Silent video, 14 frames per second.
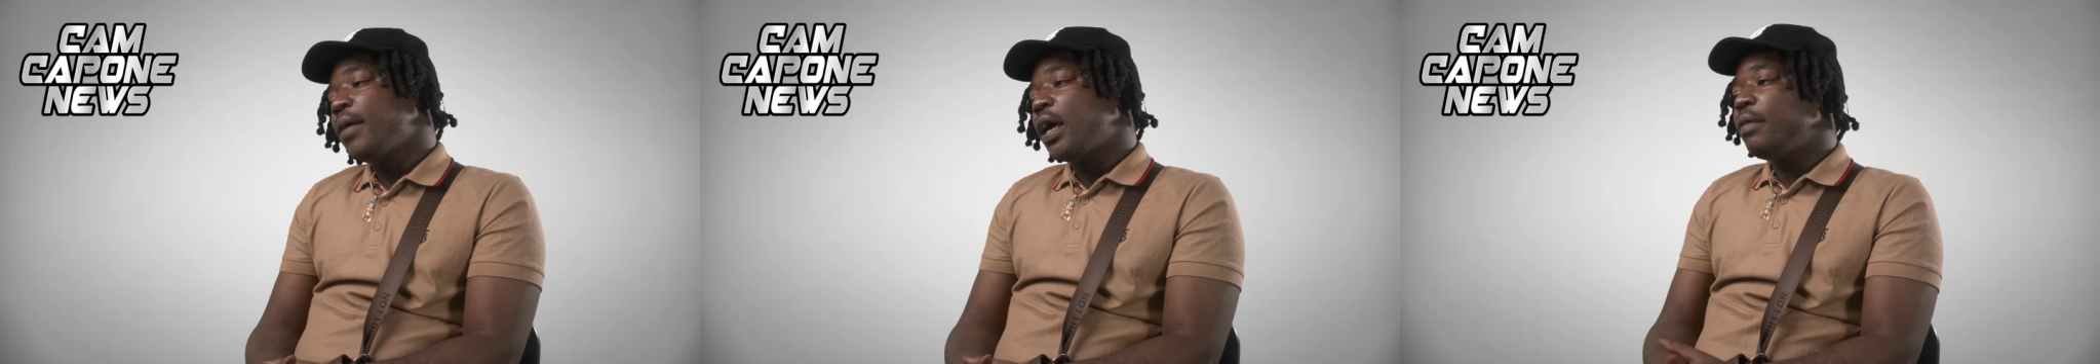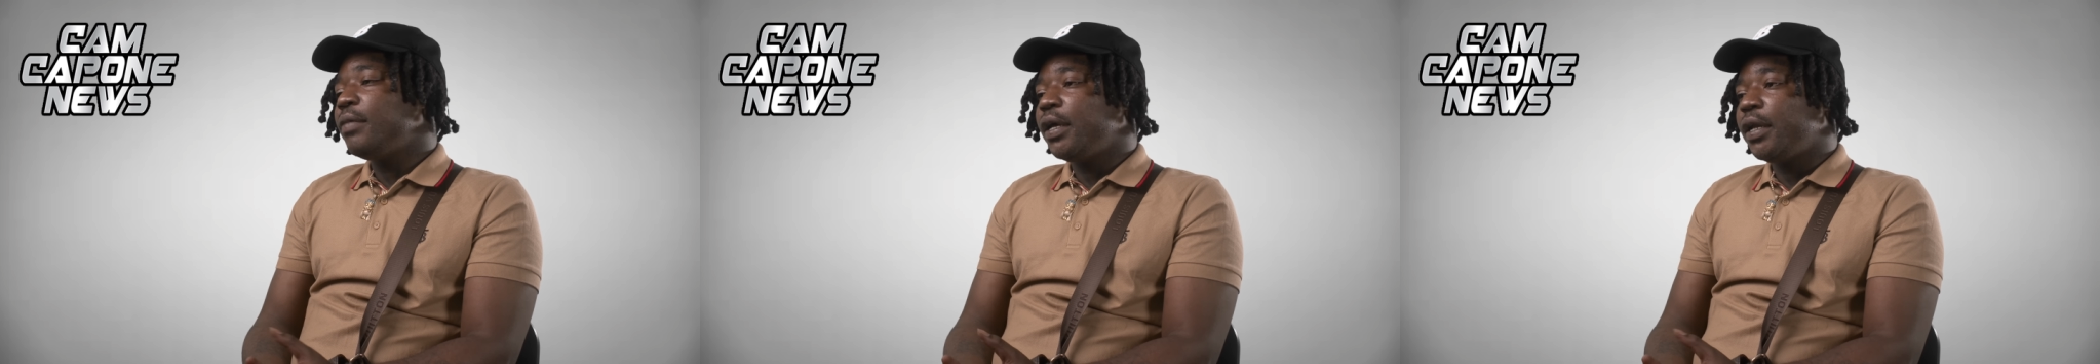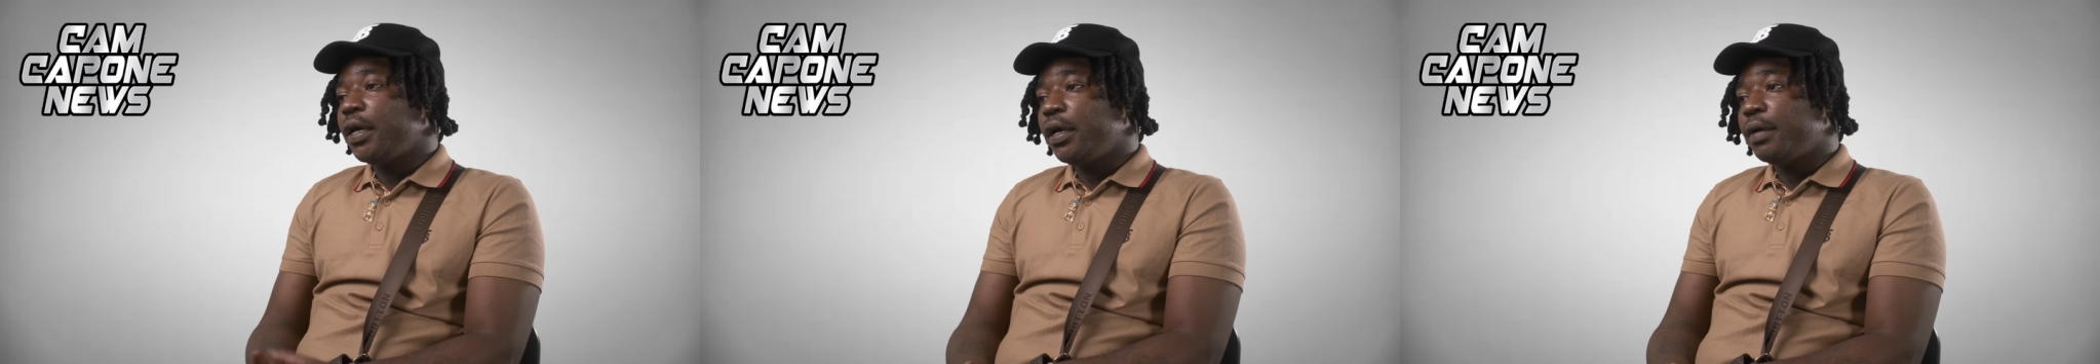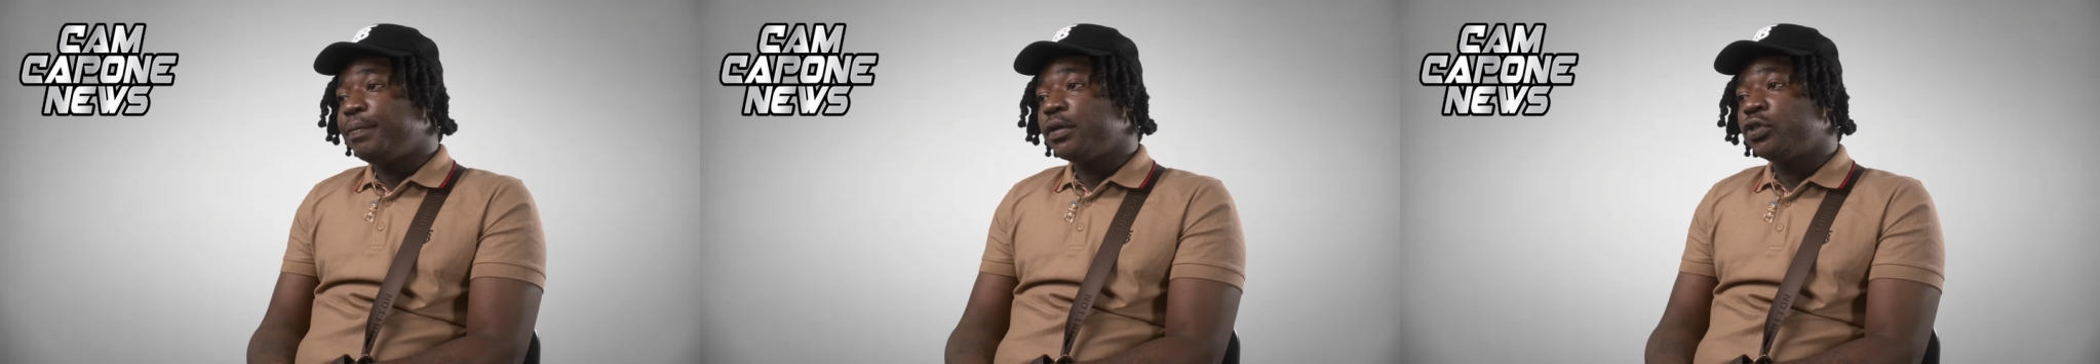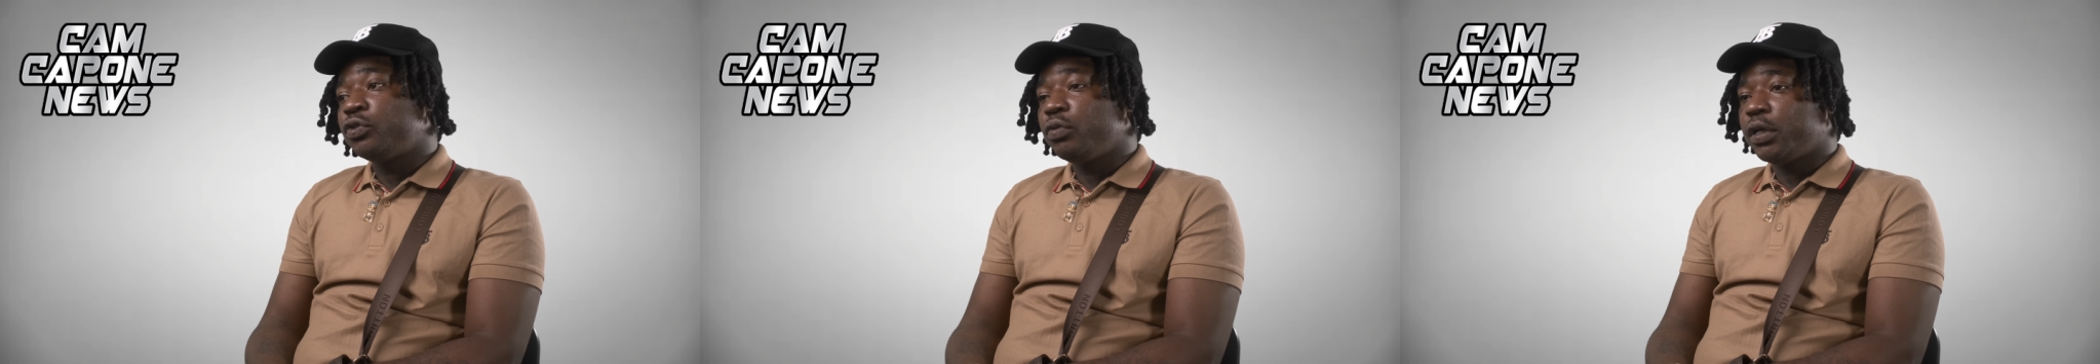Hey man, they up
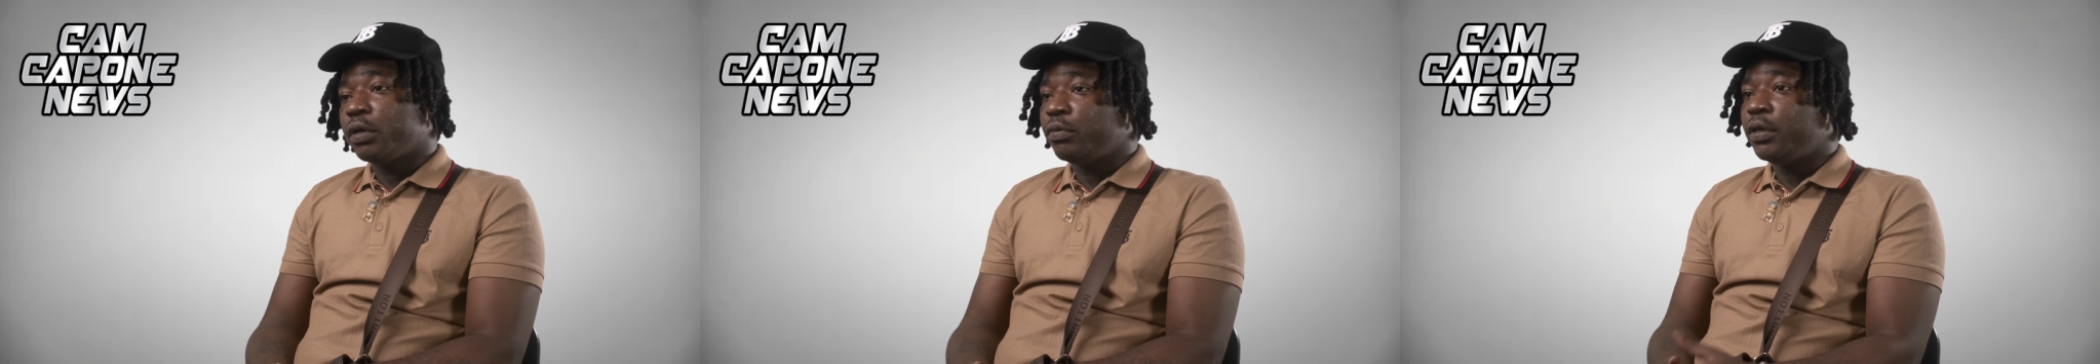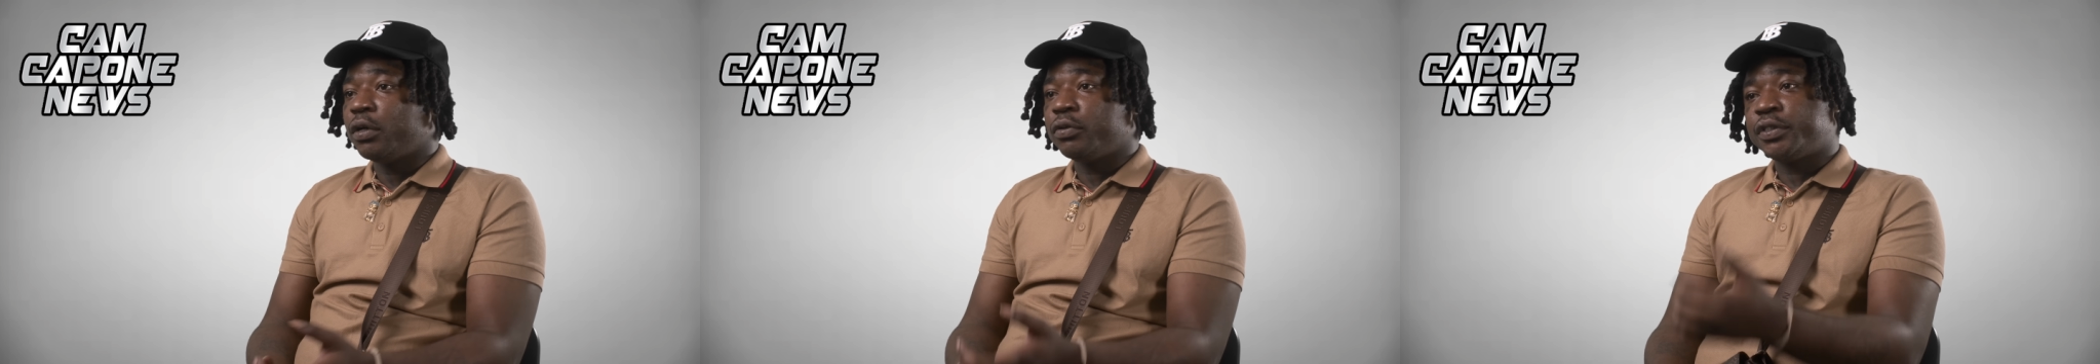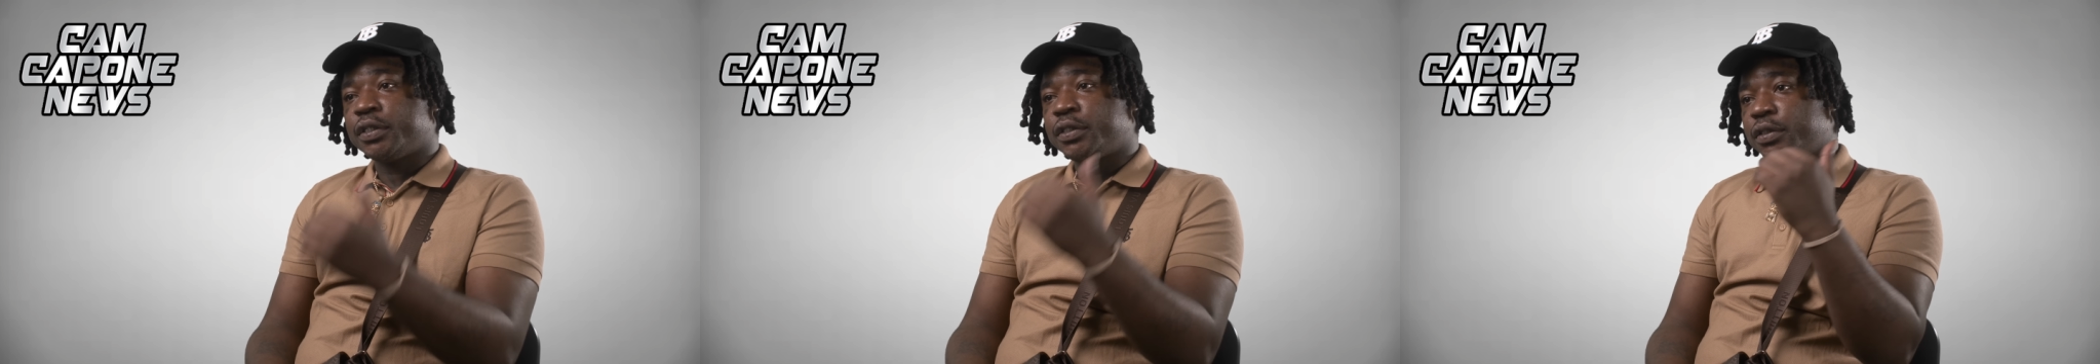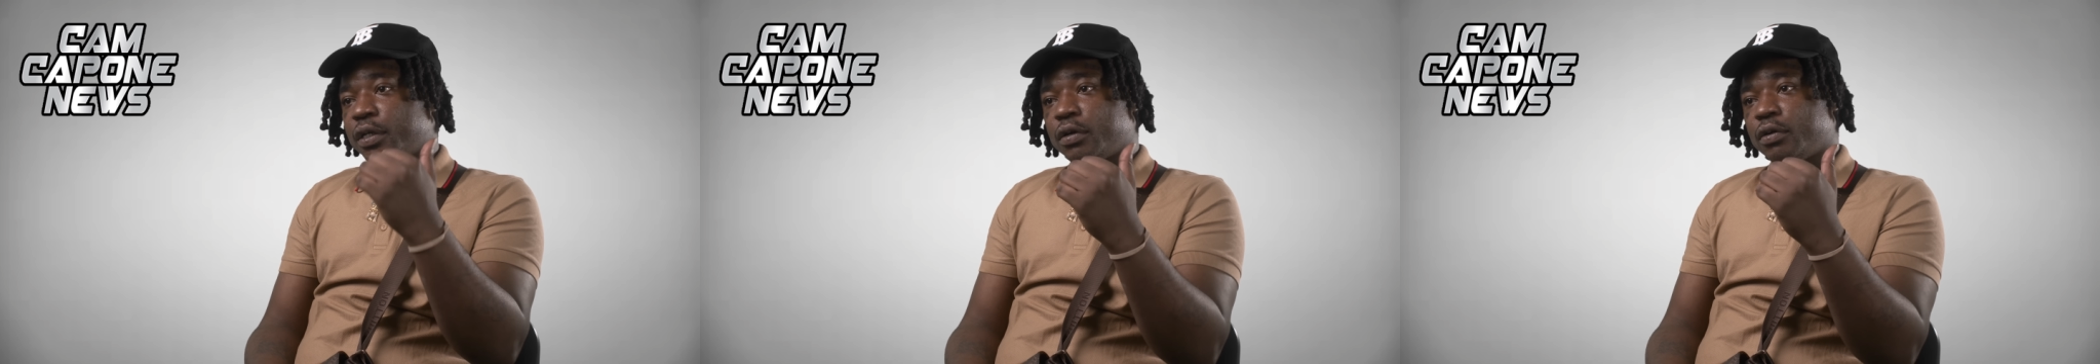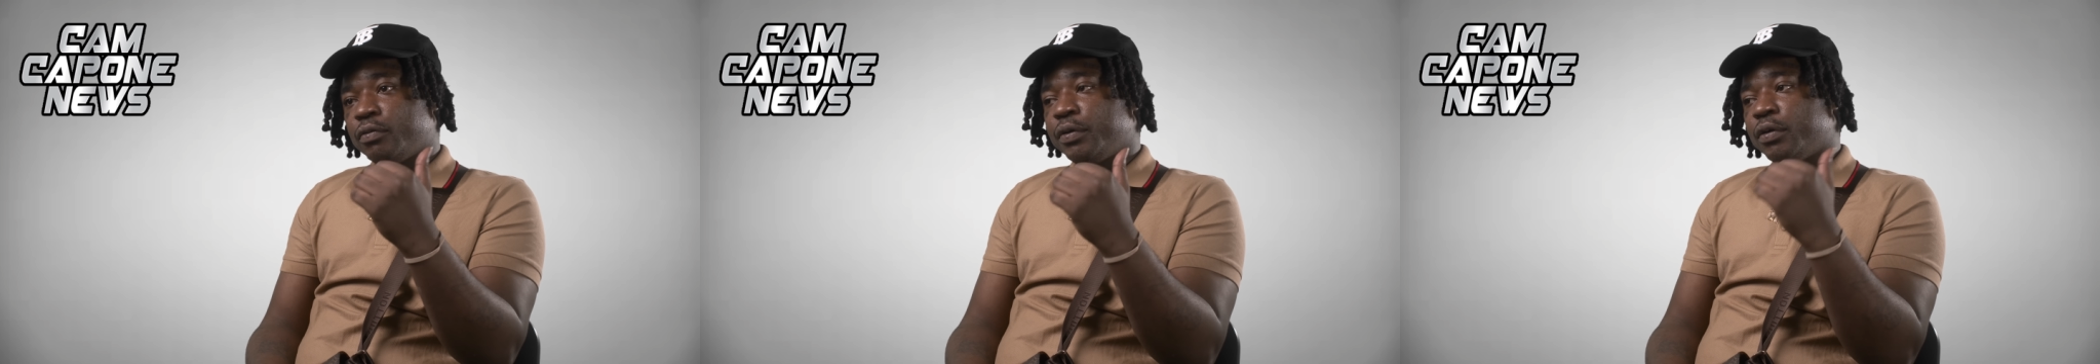here tweaking. We on
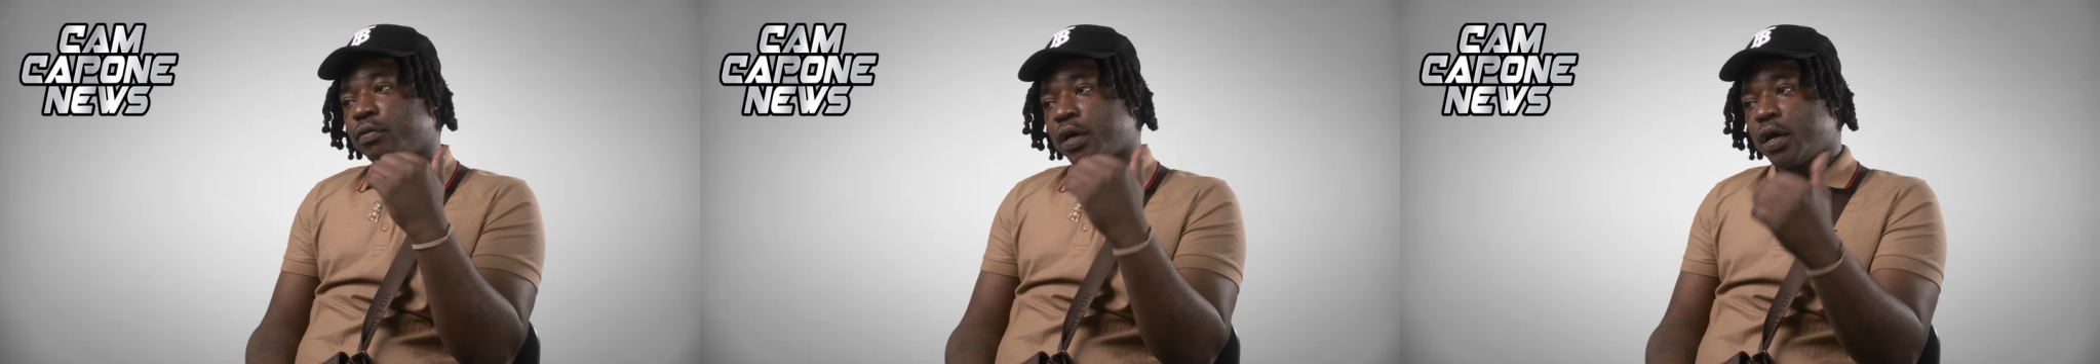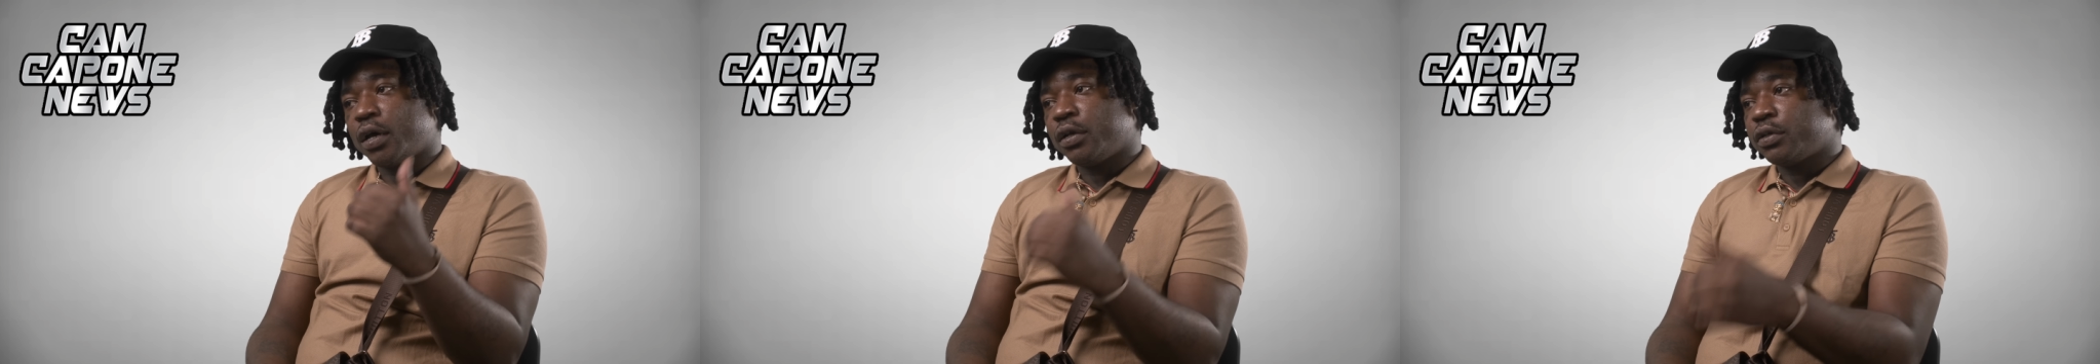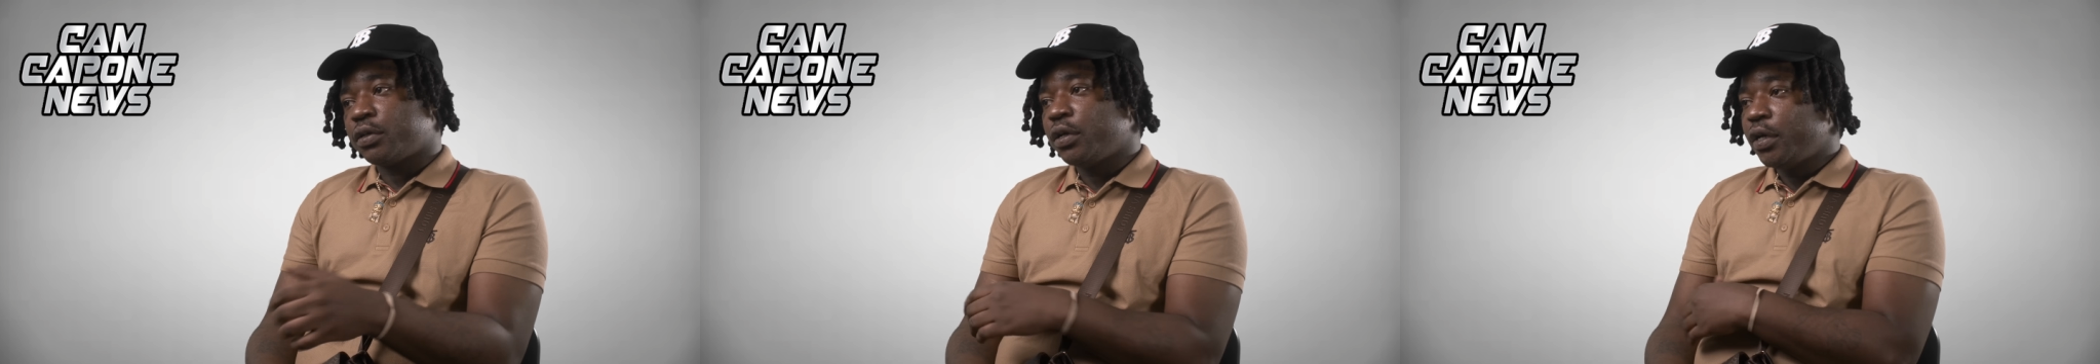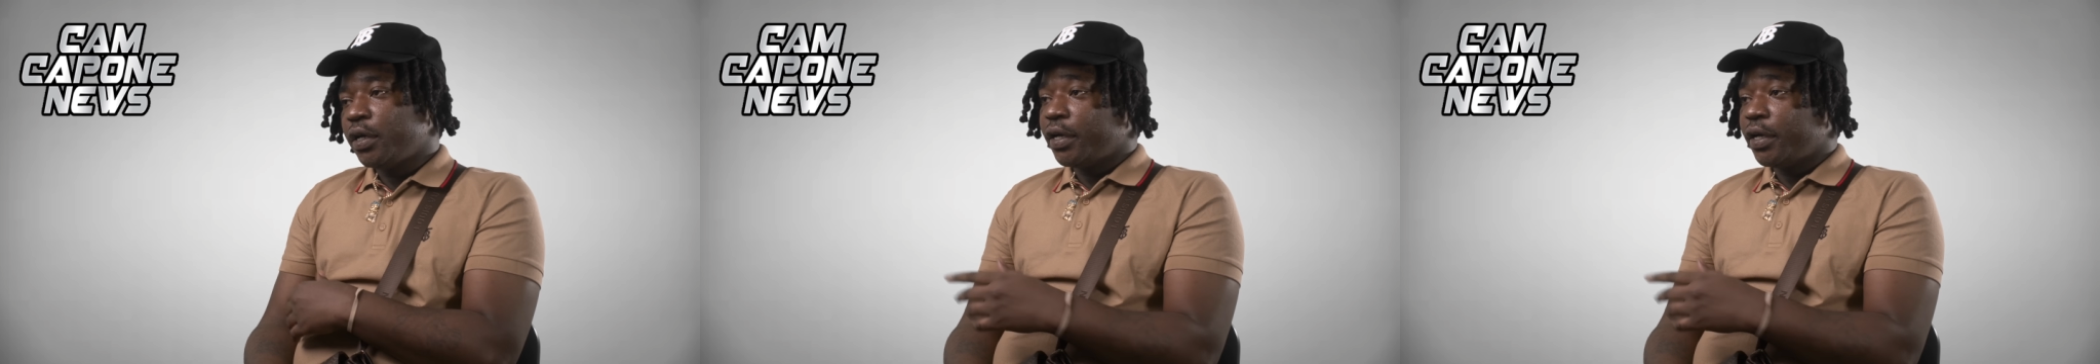63rd. We on cottage.